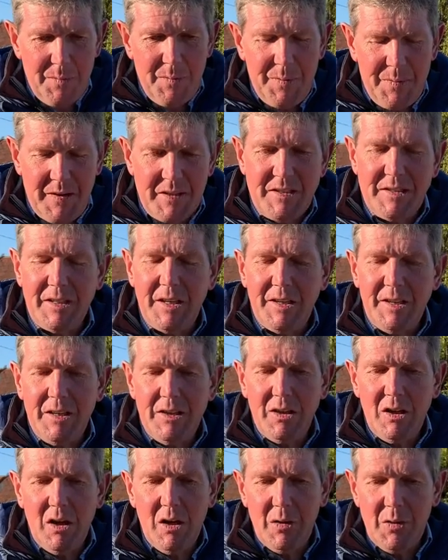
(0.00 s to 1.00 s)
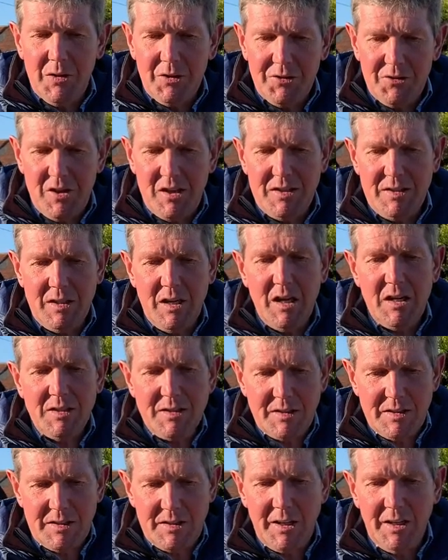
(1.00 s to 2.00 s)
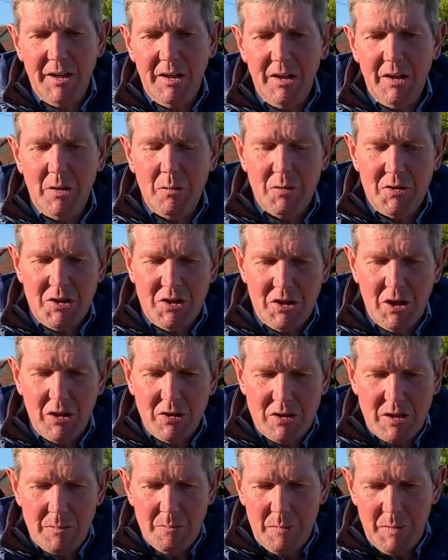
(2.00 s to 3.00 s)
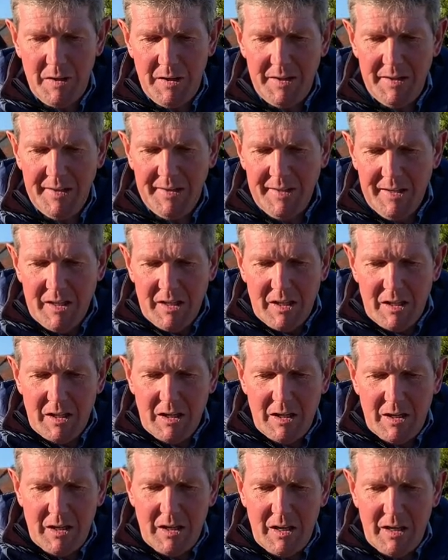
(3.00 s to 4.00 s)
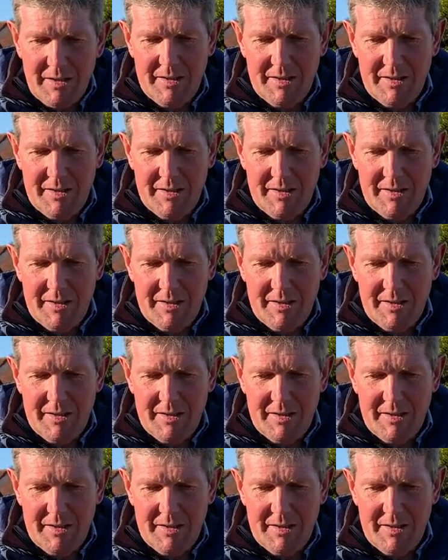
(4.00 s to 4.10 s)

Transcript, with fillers: they study a lot on the dressage, they study a lot with the show jumping, and